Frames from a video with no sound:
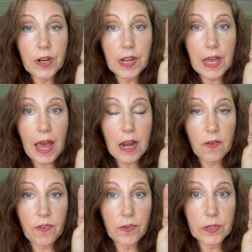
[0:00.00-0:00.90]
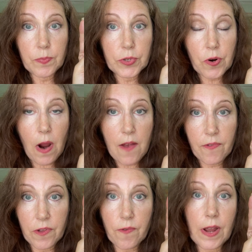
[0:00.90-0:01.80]
to get if you subscribe
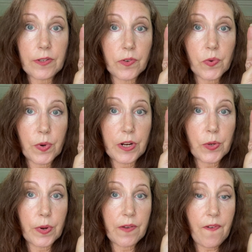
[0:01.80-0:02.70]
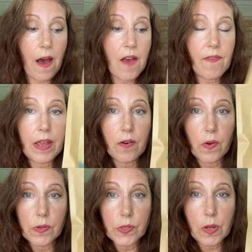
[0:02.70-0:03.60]
for the rest of 2025, and it
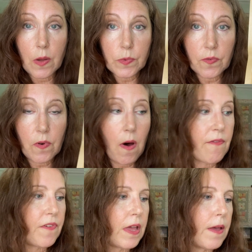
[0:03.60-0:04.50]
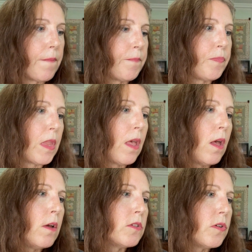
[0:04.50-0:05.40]
also comes with coffee.
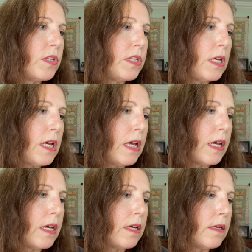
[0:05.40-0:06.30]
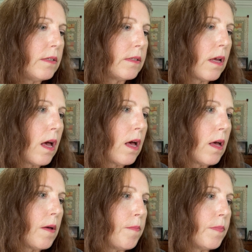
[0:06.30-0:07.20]
So the tea is
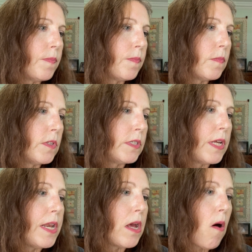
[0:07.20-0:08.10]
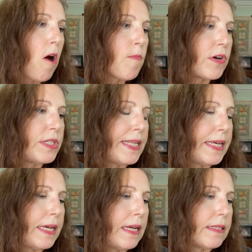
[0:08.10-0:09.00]
Sydney Harbor
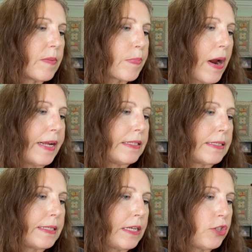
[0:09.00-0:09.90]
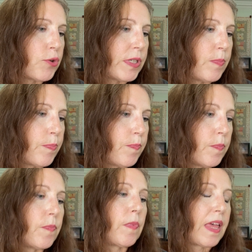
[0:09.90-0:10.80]
tea. It's a bright citrus
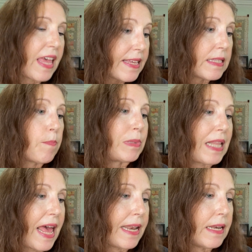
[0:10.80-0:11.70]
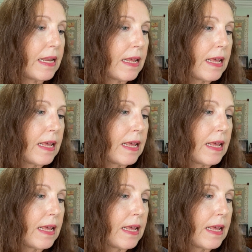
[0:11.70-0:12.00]
kissed blend